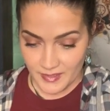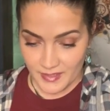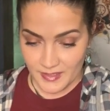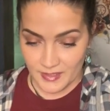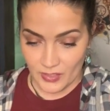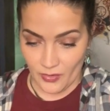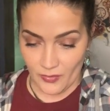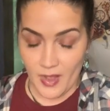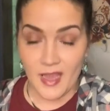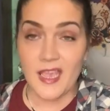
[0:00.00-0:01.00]

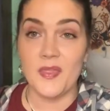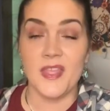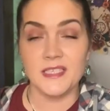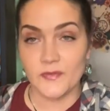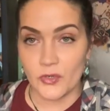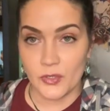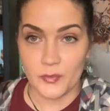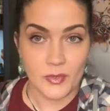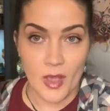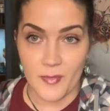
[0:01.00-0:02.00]
So hi, and thanks for
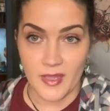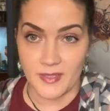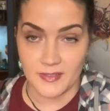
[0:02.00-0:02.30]
coming